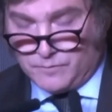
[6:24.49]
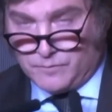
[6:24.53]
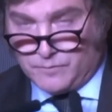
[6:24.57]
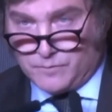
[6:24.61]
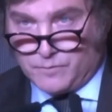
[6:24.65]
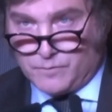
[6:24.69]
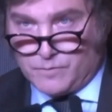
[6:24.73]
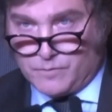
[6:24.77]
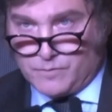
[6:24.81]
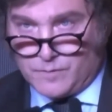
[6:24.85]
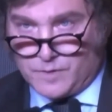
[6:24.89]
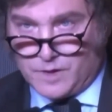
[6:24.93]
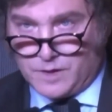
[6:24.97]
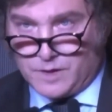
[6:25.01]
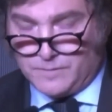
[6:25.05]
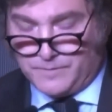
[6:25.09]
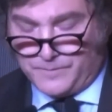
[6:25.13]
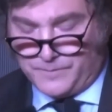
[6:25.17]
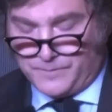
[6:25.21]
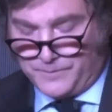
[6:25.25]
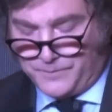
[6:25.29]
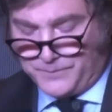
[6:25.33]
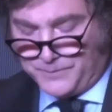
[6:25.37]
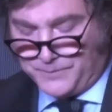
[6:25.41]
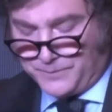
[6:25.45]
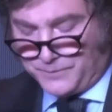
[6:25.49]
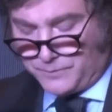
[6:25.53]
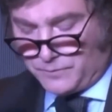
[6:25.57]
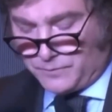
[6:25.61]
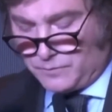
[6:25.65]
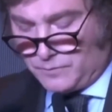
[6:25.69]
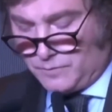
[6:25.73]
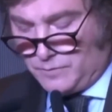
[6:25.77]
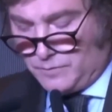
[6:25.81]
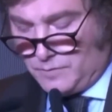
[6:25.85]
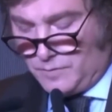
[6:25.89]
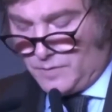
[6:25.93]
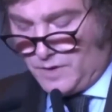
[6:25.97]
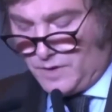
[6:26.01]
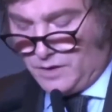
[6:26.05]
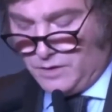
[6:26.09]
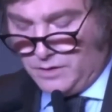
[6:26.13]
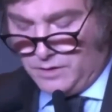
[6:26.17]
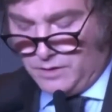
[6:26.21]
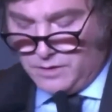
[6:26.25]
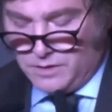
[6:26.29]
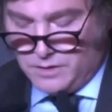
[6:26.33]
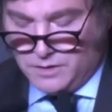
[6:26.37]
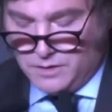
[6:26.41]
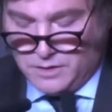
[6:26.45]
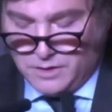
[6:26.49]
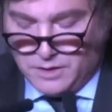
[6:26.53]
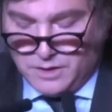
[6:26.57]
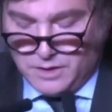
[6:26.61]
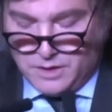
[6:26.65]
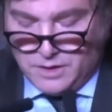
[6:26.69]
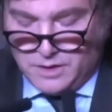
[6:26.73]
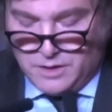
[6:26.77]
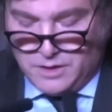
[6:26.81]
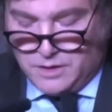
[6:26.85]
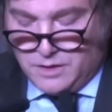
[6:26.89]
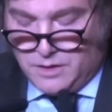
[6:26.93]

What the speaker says: doubled down. There is no room for